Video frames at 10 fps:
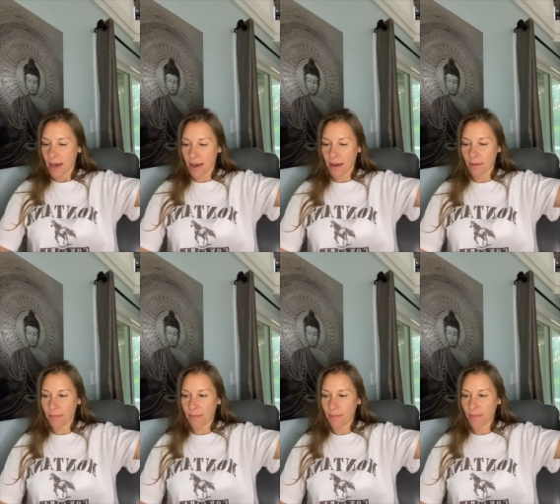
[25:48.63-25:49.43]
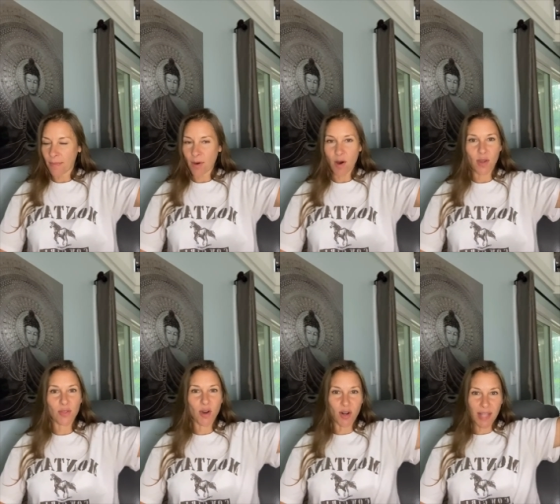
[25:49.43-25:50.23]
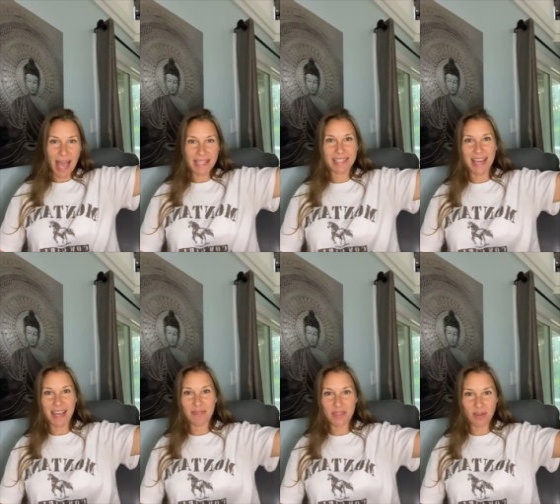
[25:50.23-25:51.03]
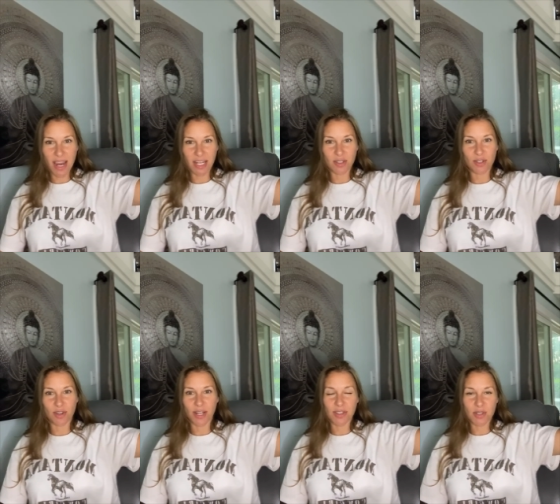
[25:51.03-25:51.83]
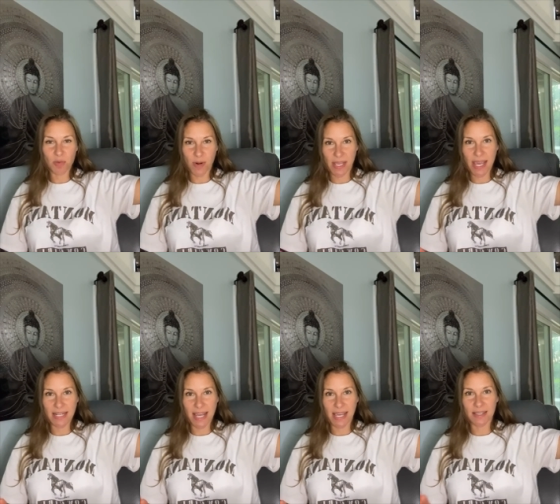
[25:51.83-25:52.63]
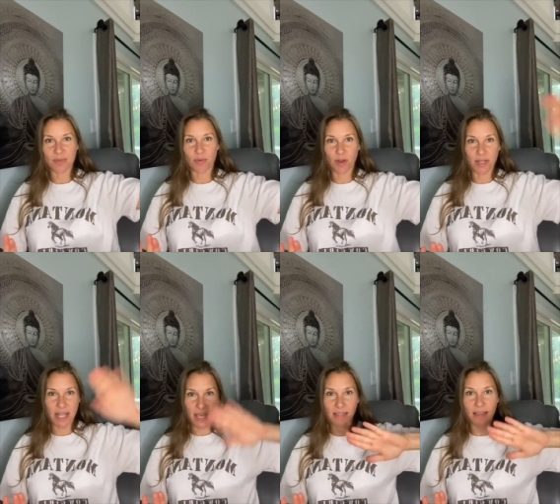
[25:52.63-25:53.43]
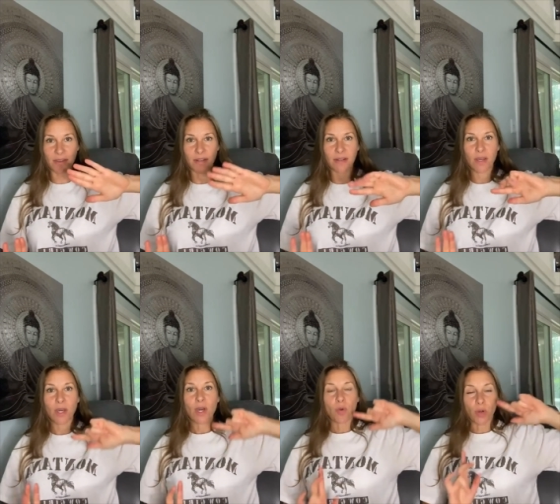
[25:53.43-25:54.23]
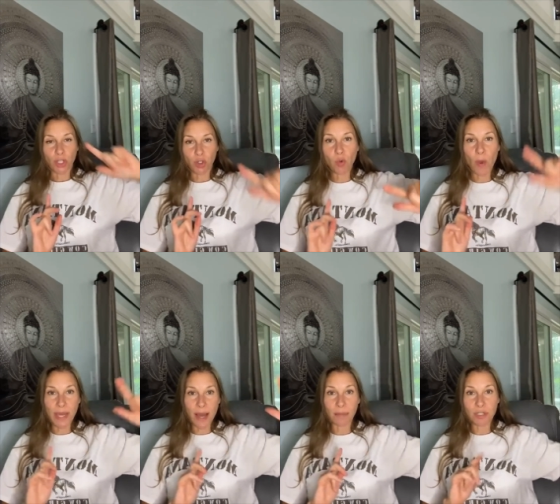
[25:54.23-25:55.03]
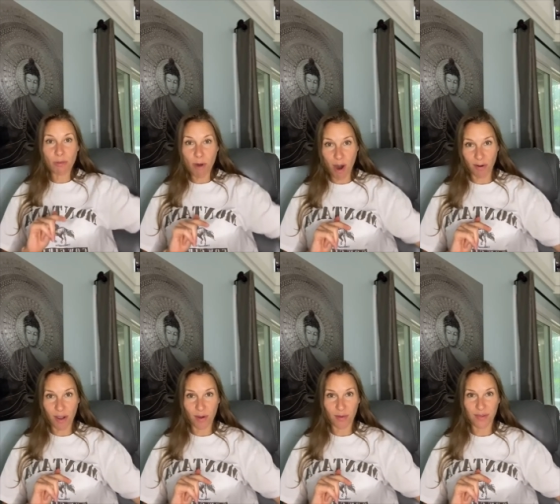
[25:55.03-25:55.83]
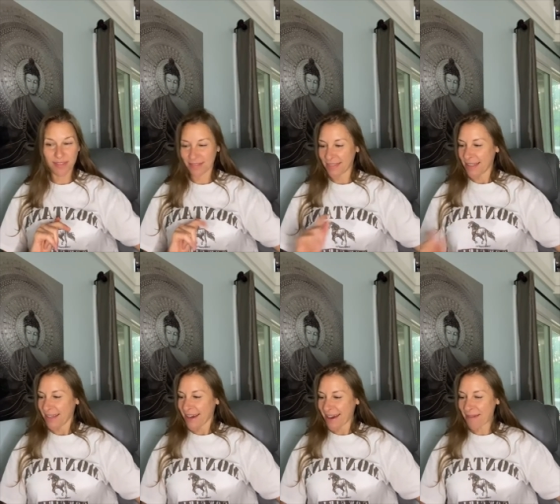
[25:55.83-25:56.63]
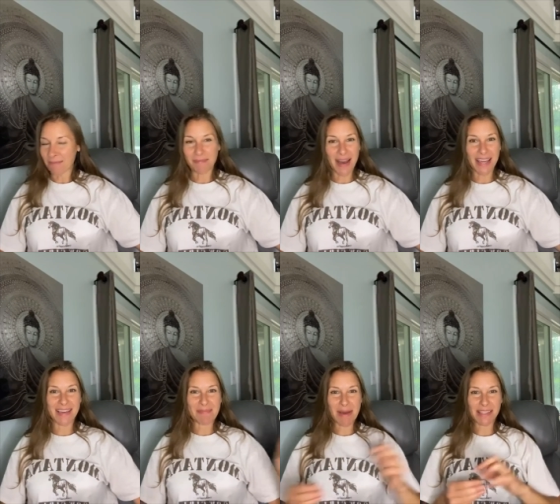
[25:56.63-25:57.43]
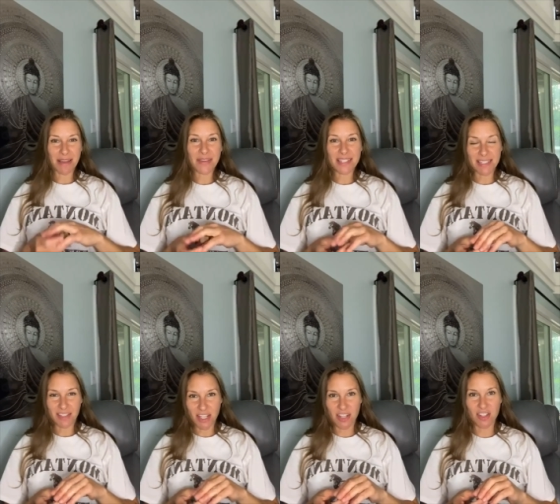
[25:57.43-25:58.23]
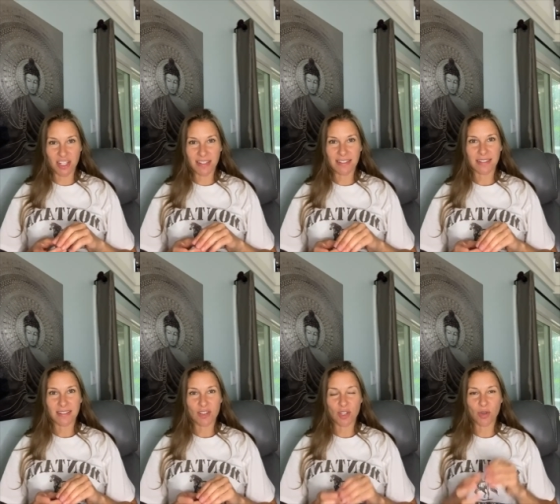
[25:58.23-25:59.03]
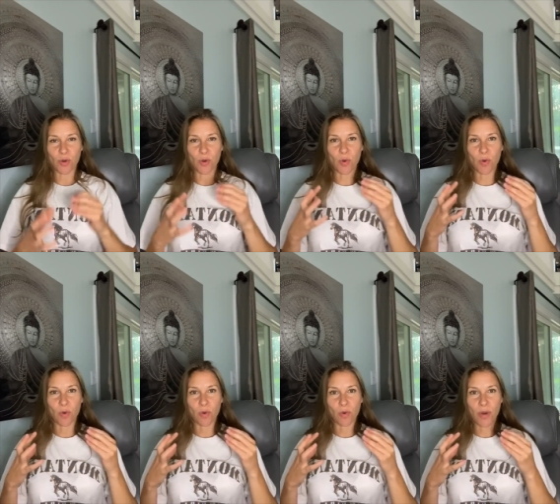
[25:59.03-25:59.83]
on our last day of this gratitude journey. It's 28 days. We're on day 11. When you wake up tomorrow, my loving suggestion to